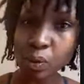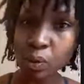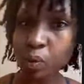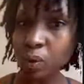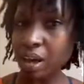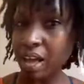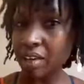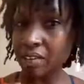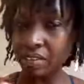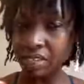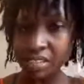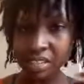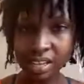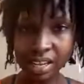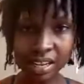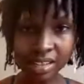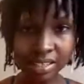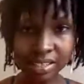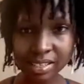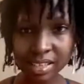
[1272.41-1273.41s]
We'll have a
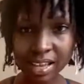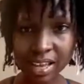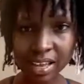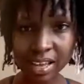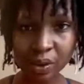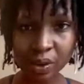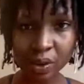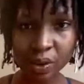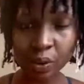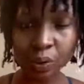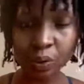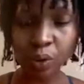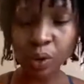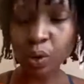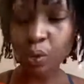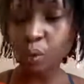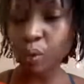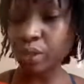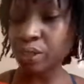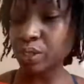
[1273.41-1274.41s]
chance that we're
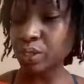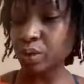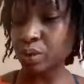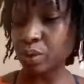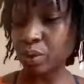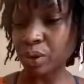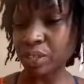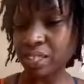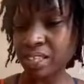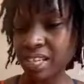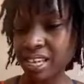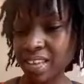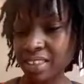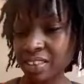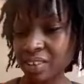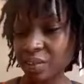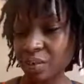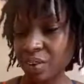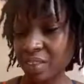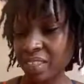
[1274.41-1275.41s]
going to work together
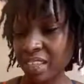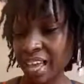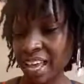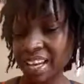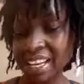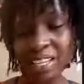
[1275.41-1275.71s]
on that,